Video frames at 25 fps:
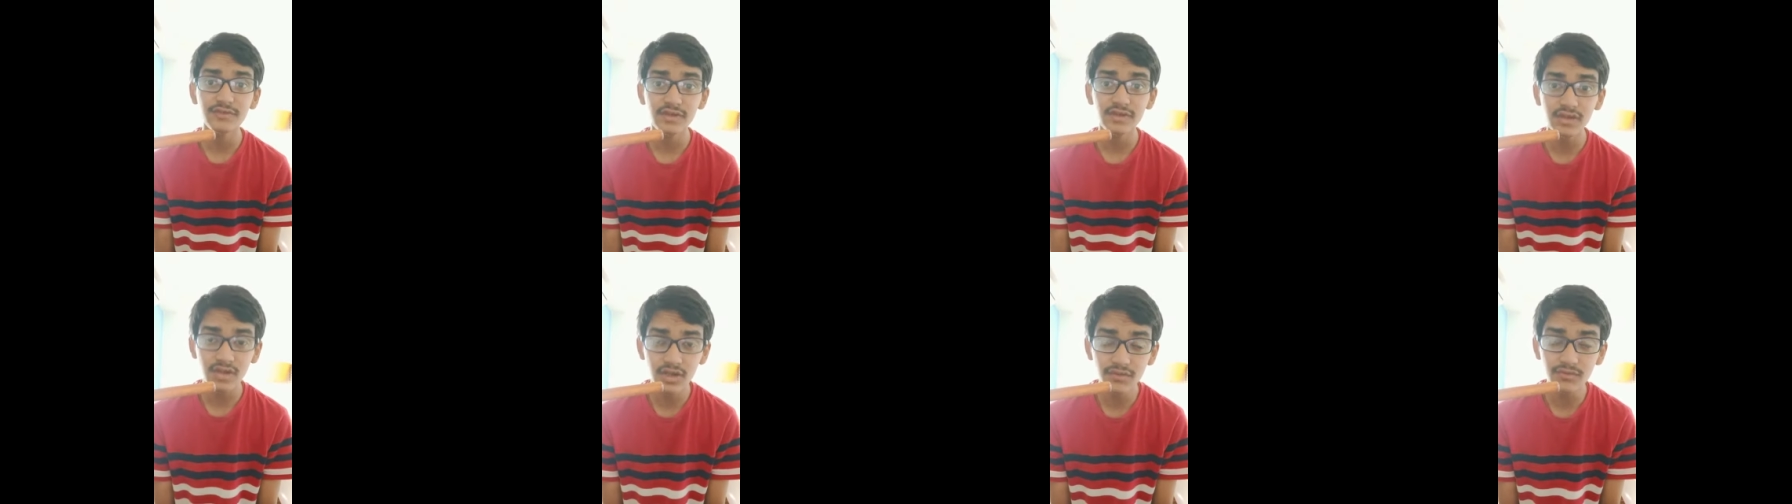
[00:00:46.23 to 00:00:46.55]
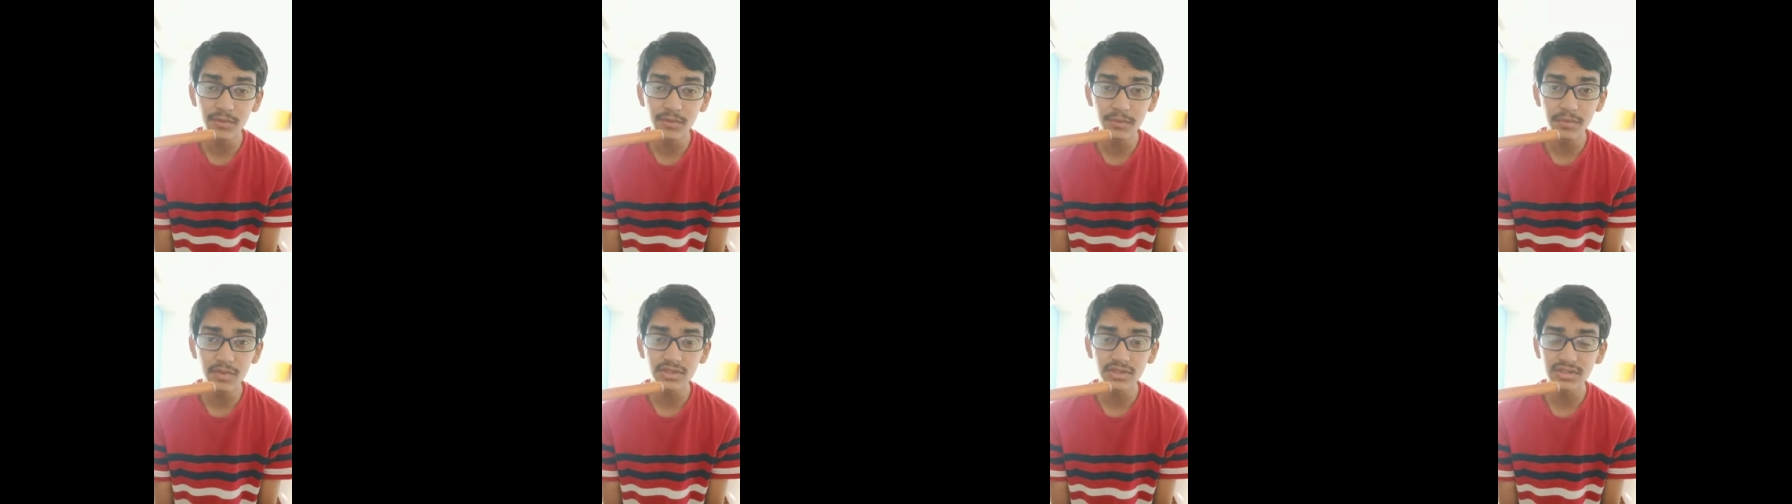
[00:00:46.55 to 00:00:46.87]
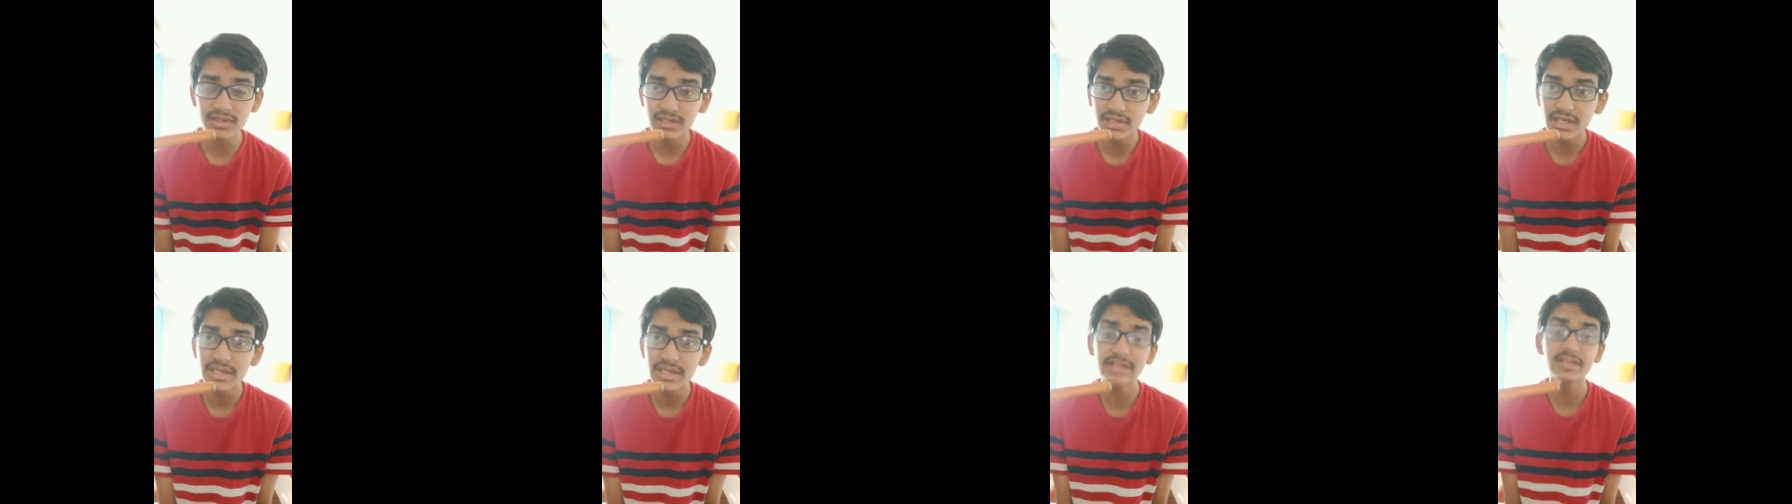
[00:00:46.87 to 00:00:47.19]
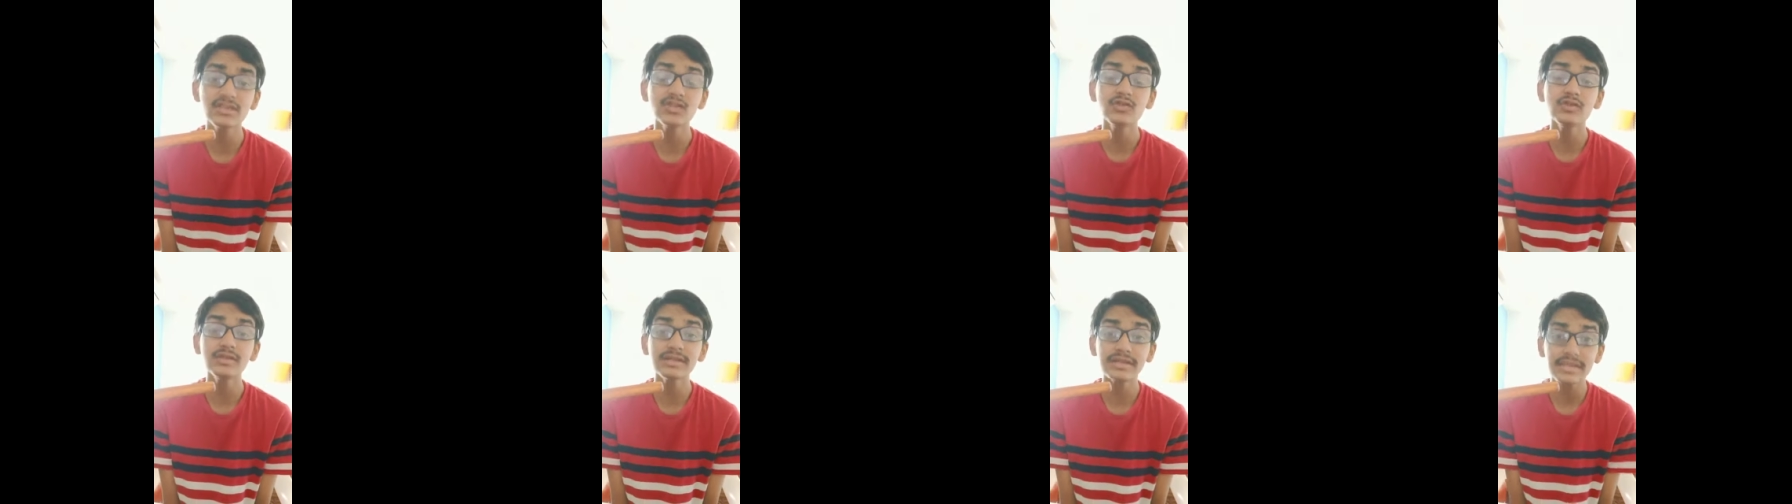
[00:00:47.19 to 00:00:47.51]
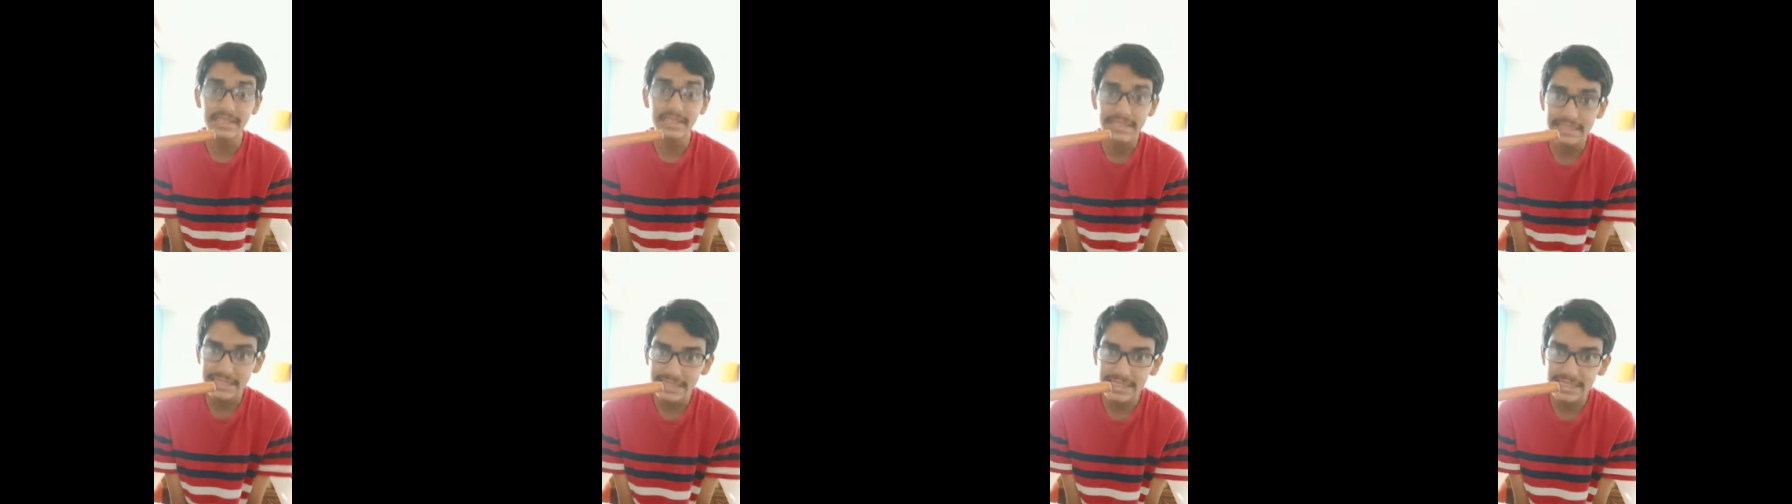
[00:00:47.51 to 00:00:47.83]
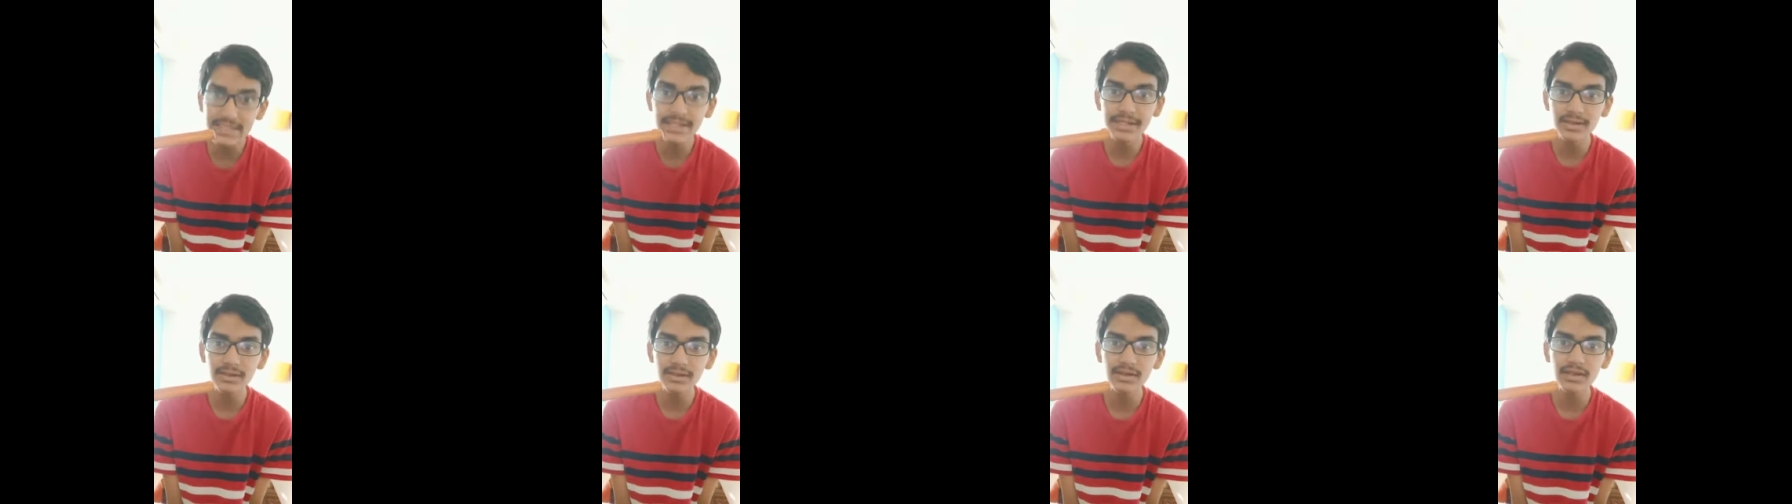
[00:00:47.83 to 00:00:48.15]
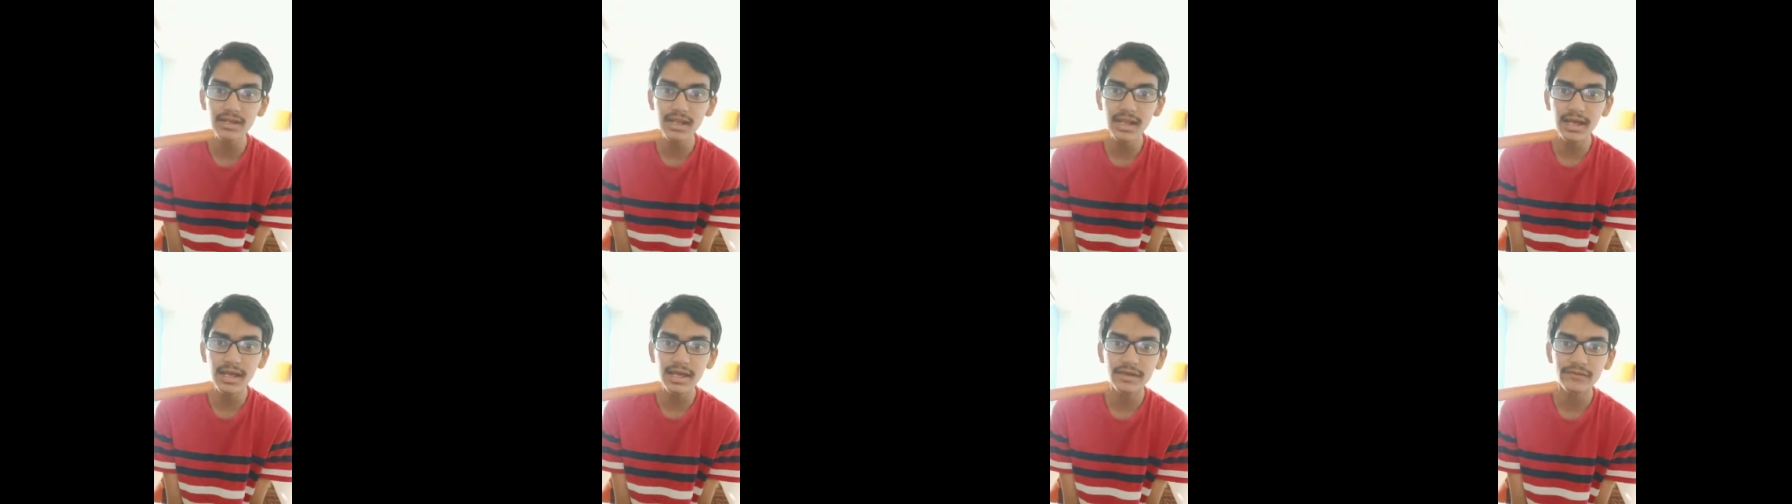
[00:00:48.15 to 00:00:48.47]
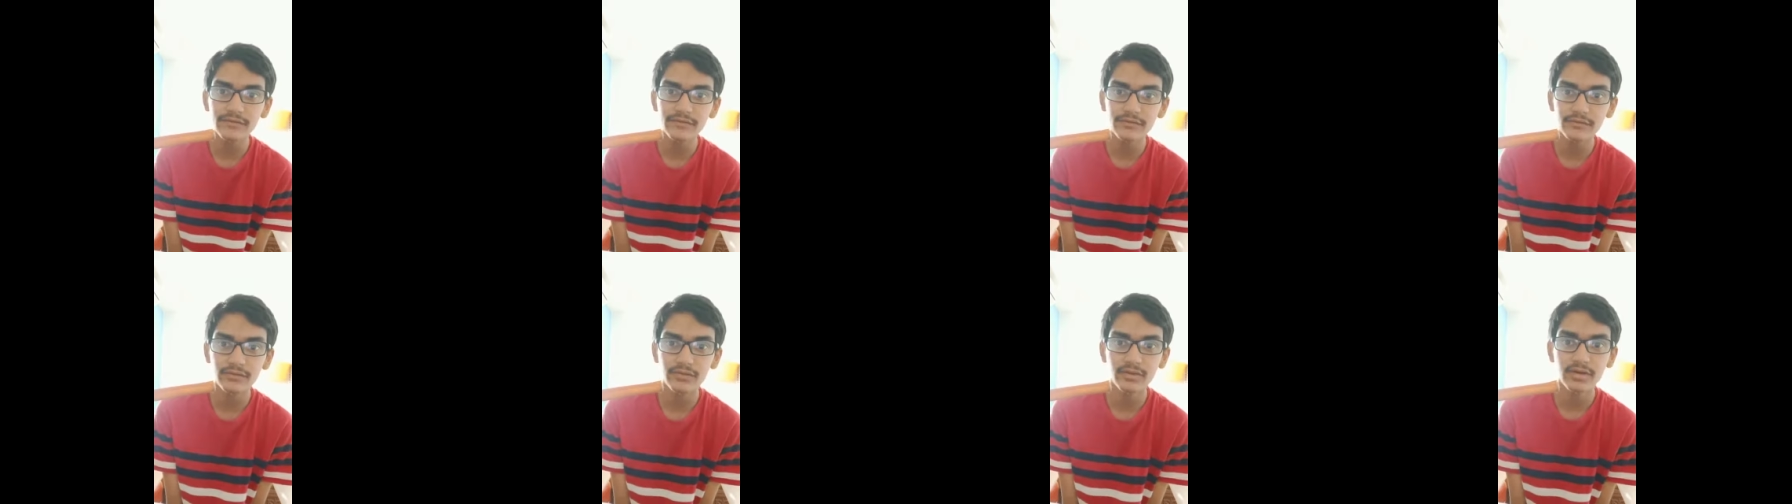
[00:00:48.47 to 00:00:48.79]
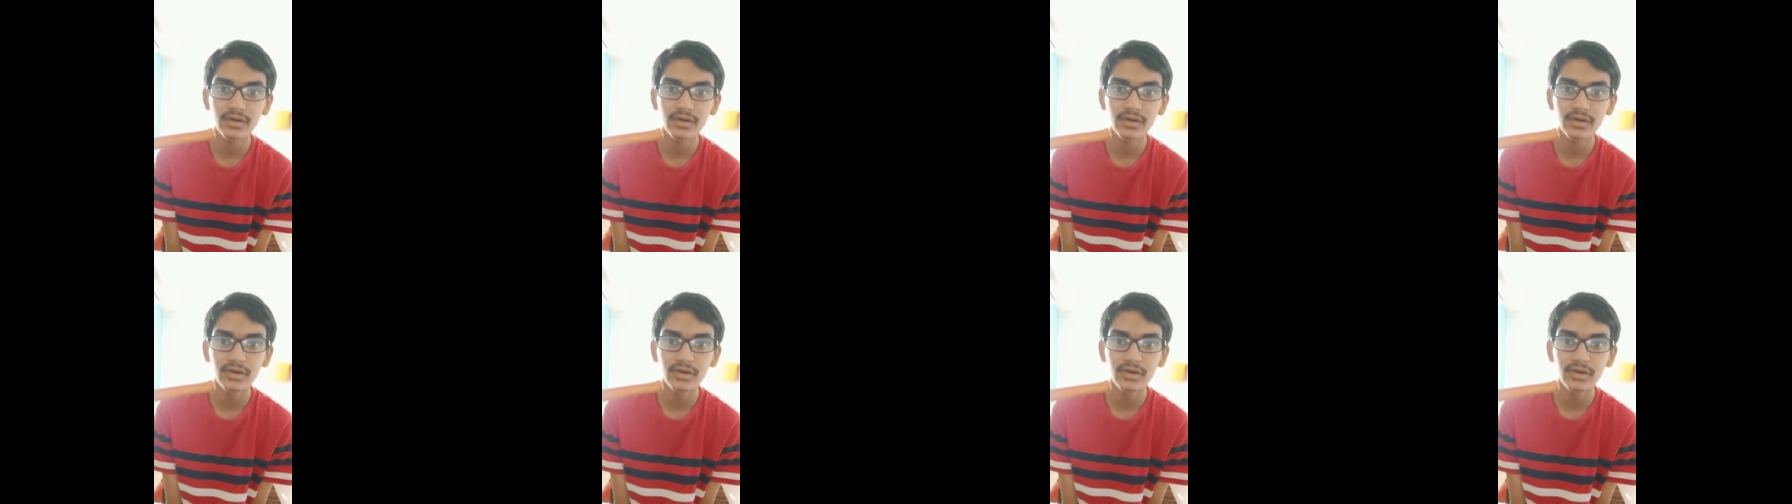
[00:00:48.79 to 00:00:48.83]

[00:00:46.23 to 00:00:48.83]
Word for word: learn from mistakes you will succeed See it in your life.